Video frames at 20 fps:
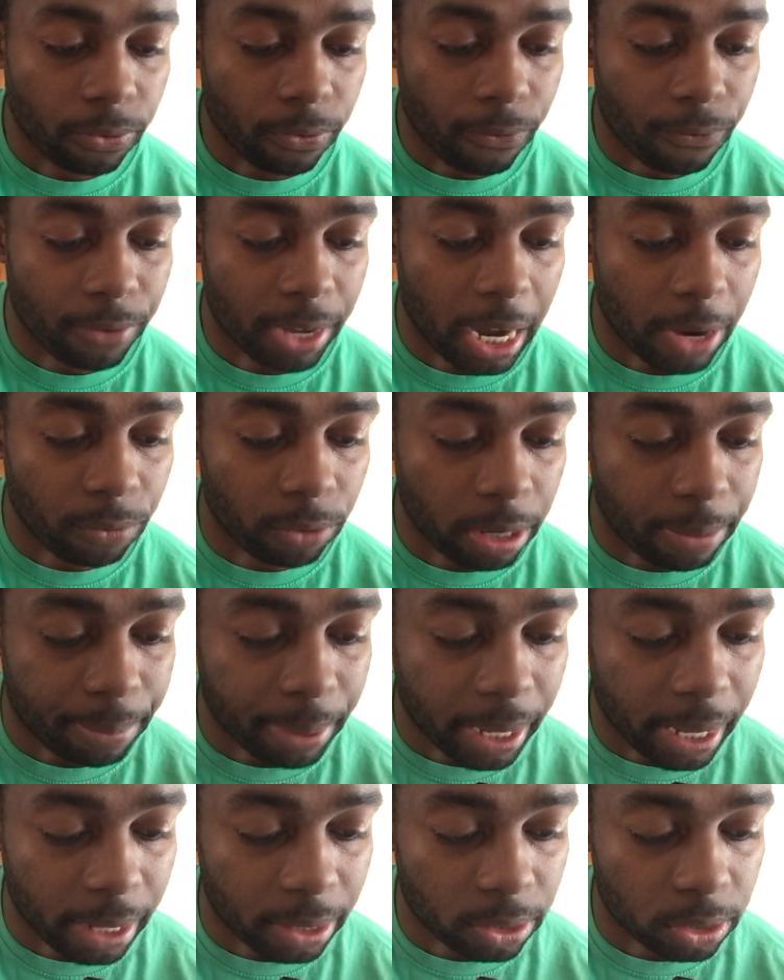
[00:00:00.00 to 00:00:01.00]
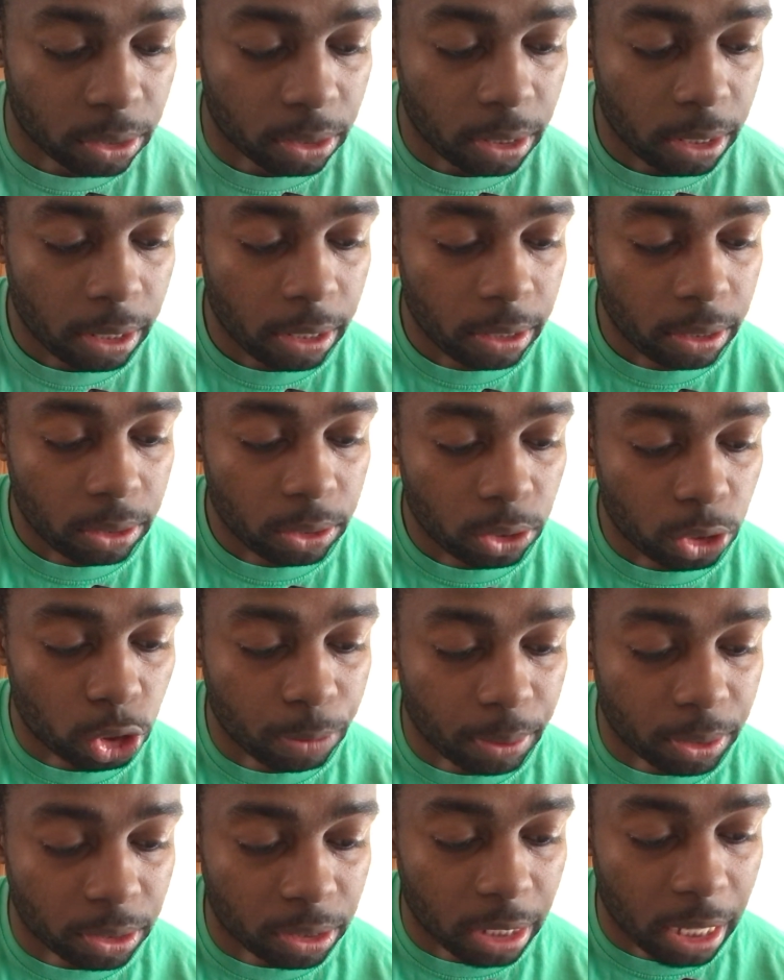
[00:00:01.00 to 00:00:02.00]
5 rebounds.
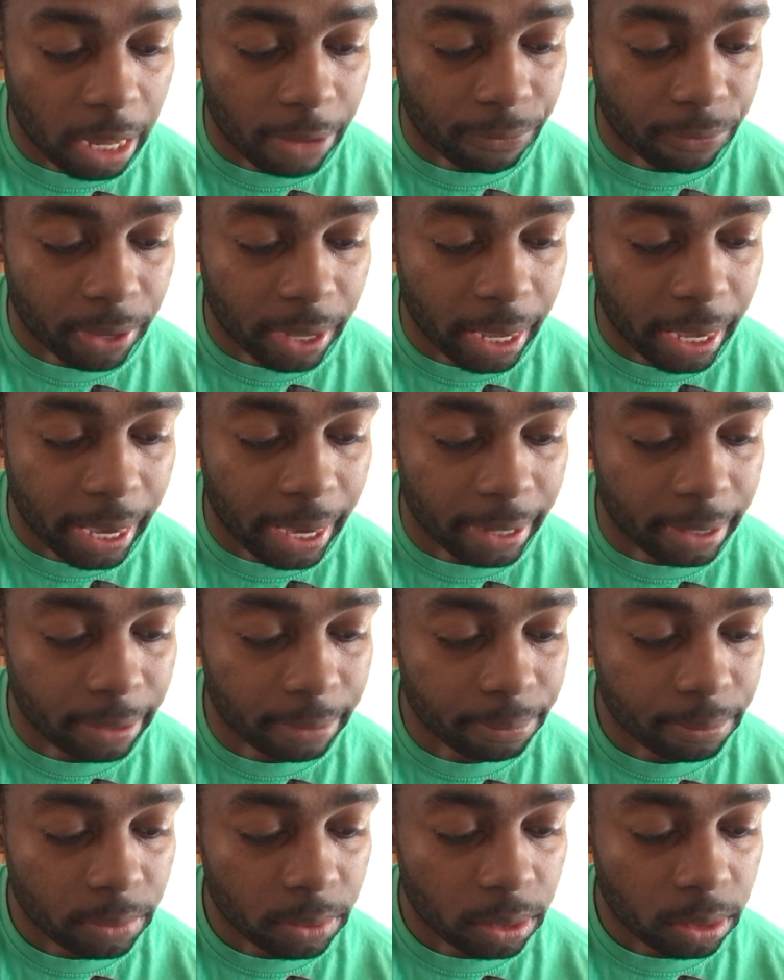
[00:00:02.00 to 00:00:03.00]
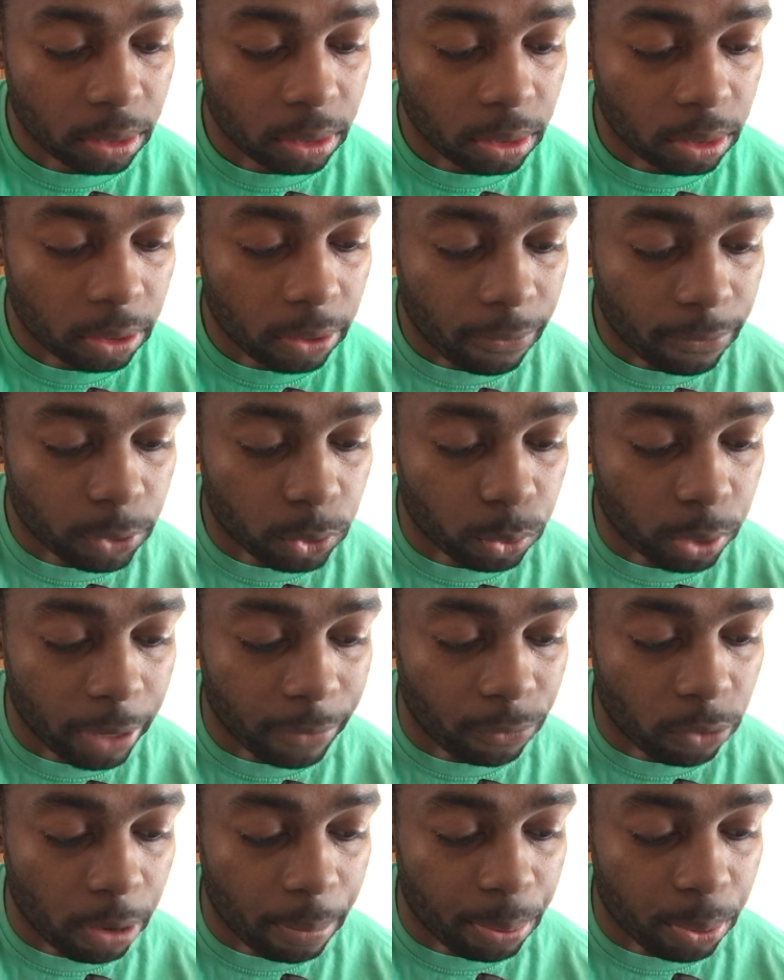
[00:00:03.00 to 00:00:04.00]
Stupid Steph had
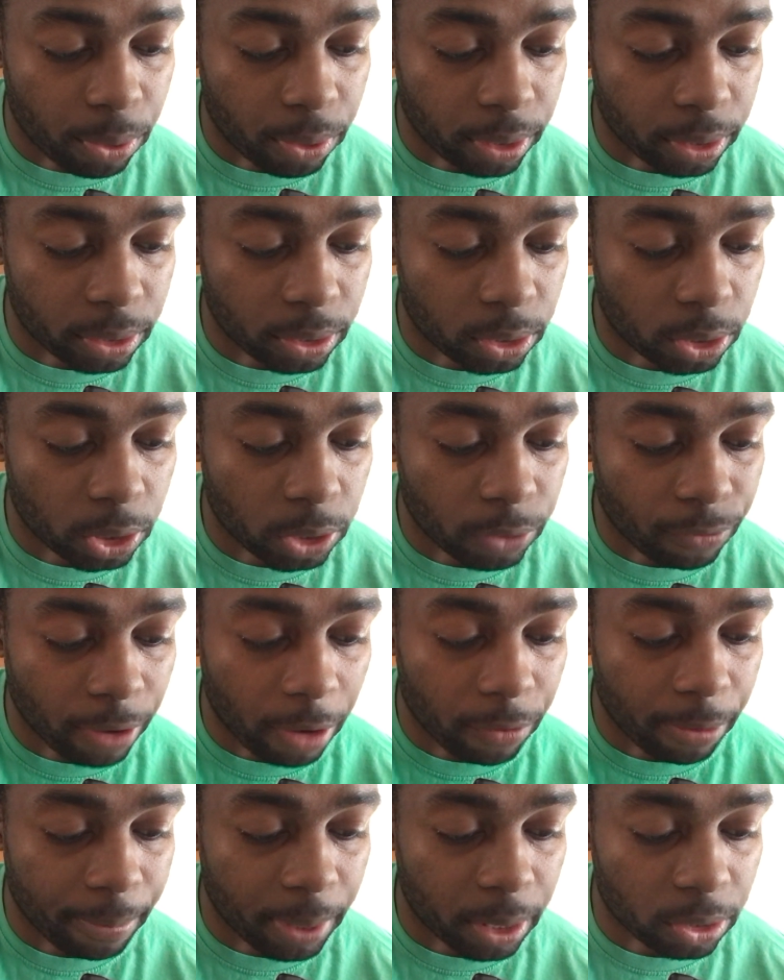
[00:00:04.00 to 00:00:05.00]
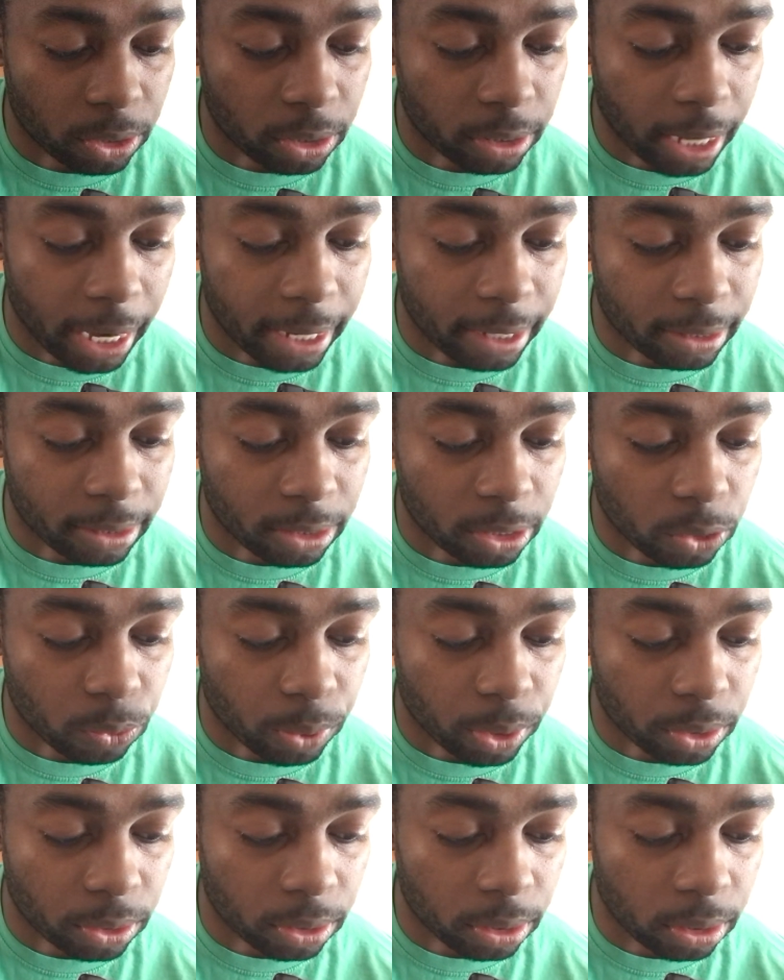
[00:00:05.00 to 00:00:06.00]
24 points, 5 rebounds, 8 assists,
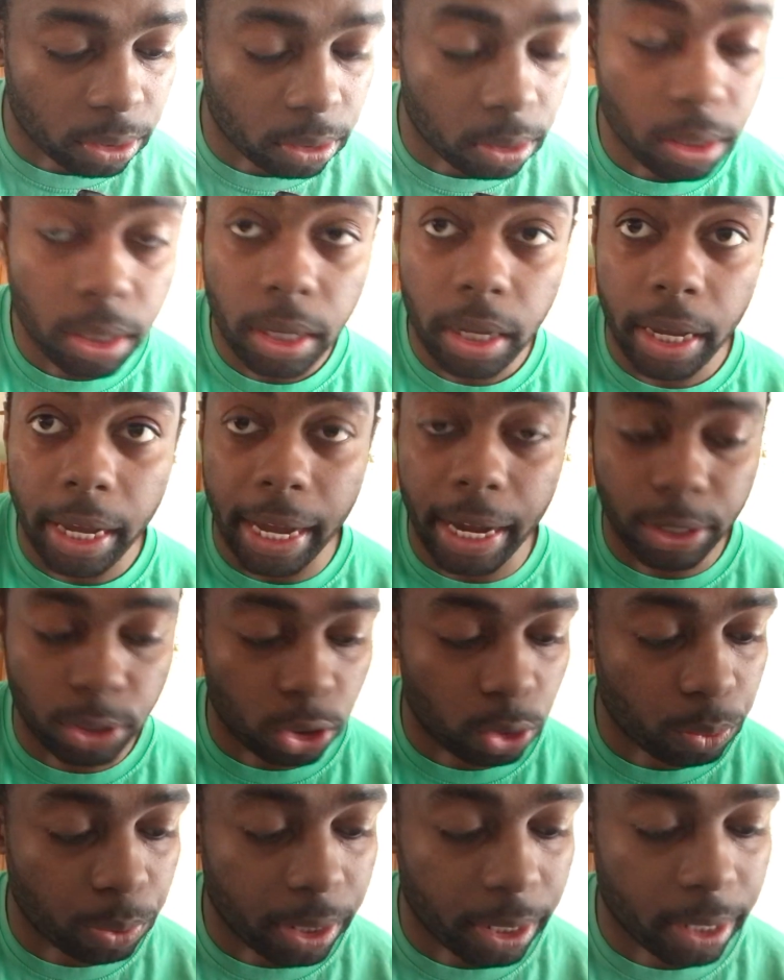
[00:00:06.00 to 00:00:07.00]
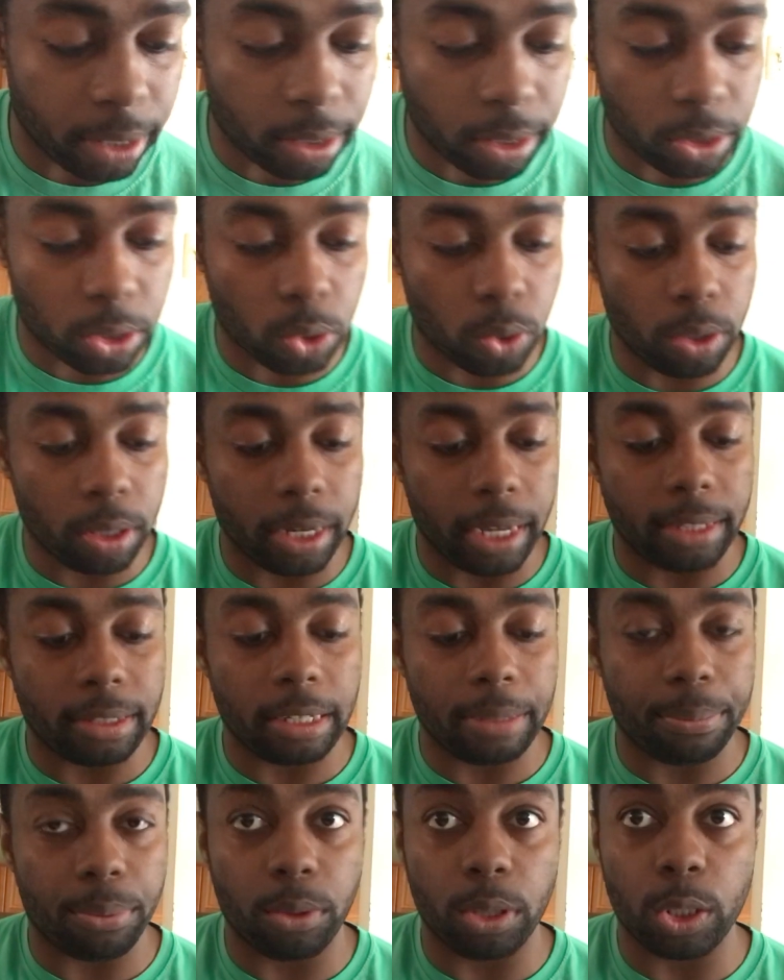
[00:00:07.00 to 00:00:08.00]
1 steal. Andrew Wiggins had scored
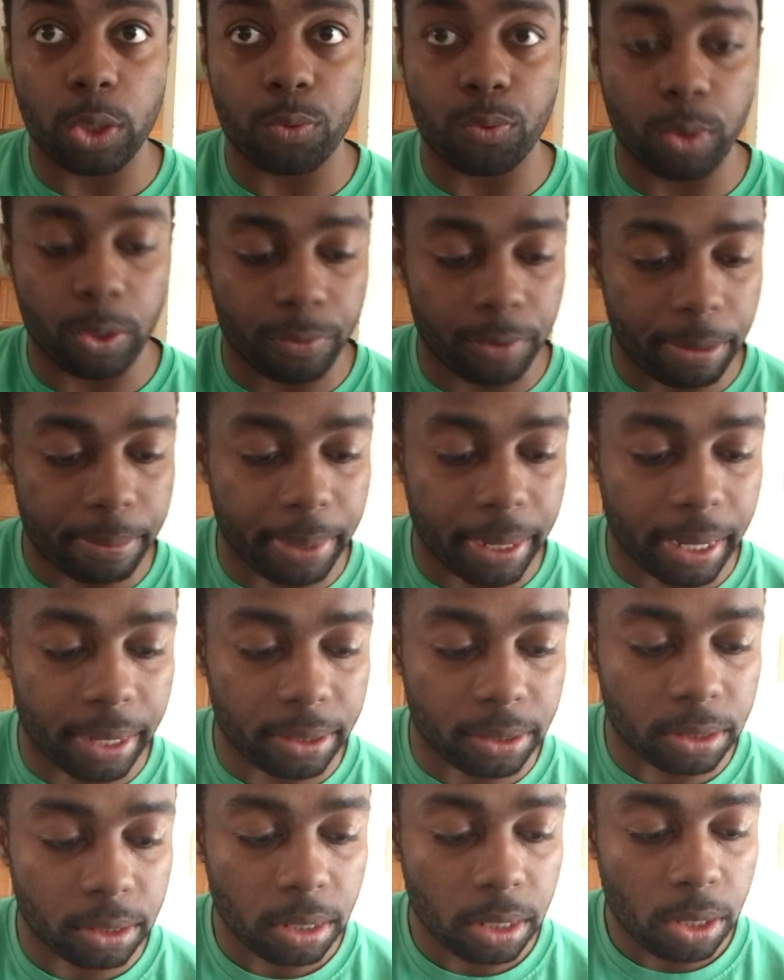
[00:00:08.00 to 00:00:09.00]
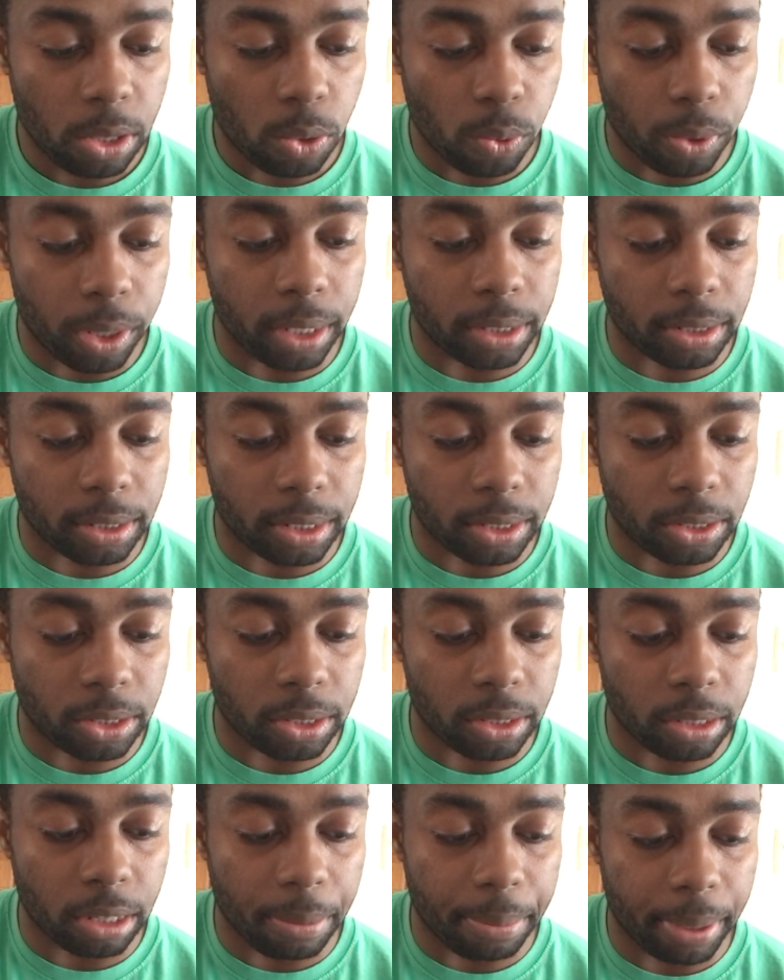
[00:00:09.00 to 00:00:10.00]
19 points, 4 rebounds, 1 assist,
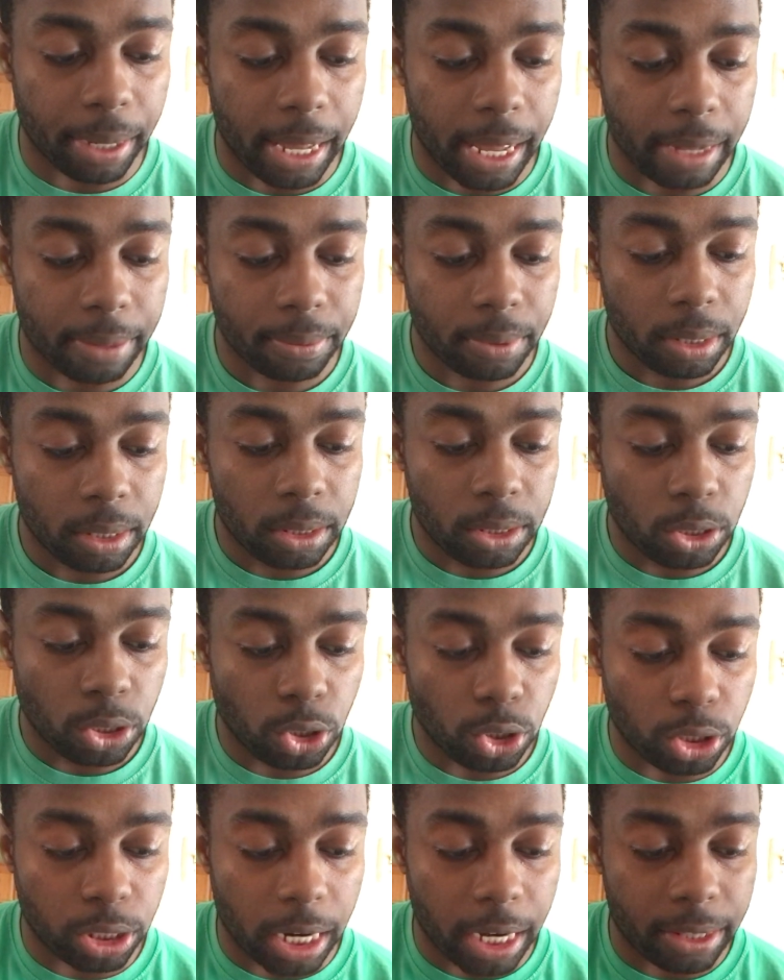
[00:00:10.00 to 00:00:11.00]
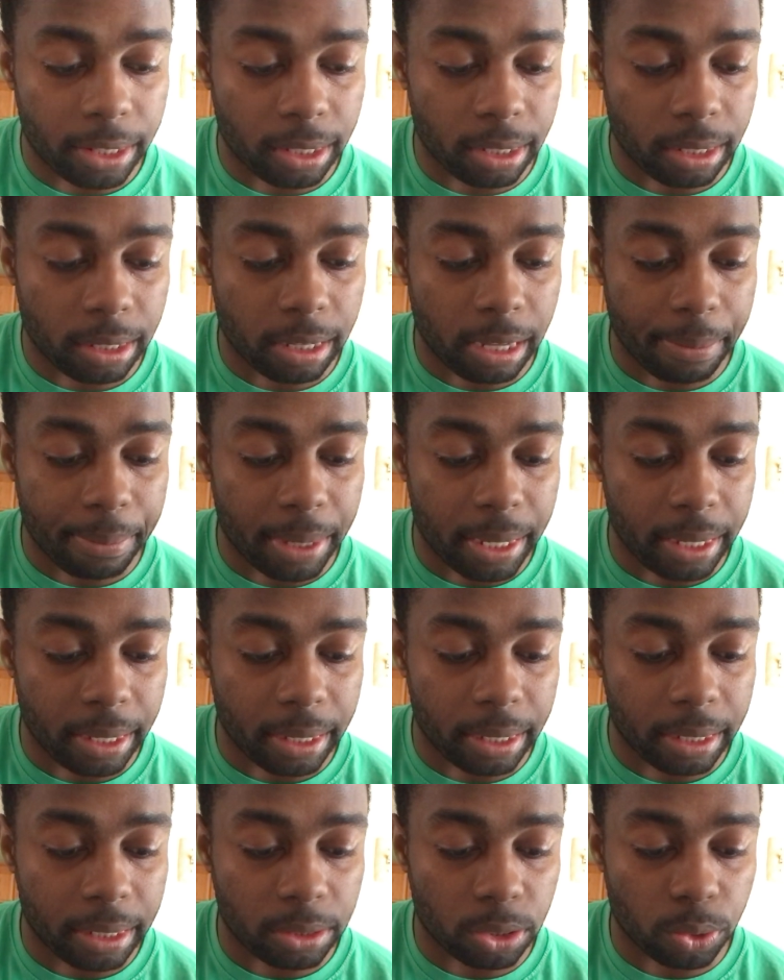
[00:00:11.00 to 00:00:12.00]
steal, and a block. Jonathan
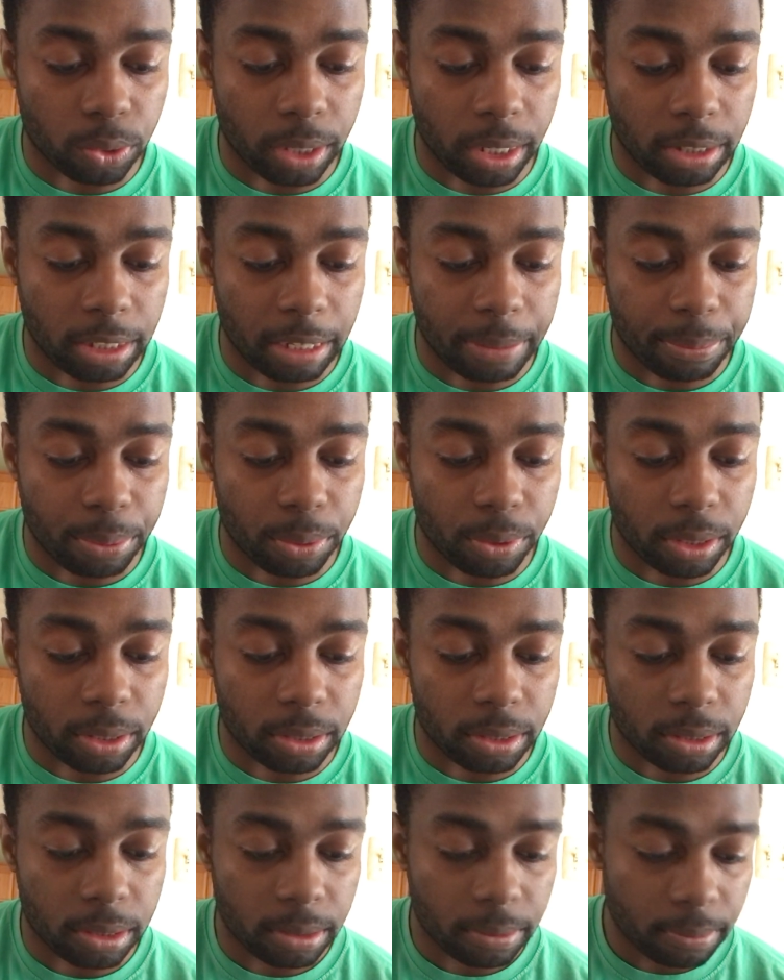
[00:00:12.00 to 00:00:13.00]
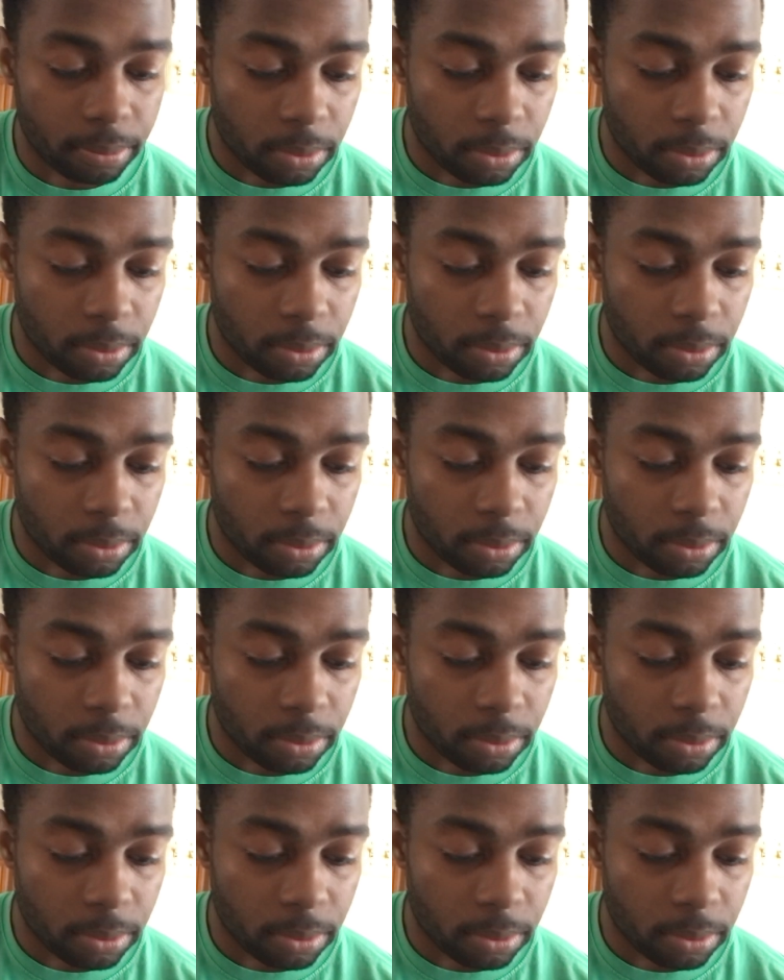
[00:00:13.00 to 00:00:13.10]
Kuminga scored 18 points,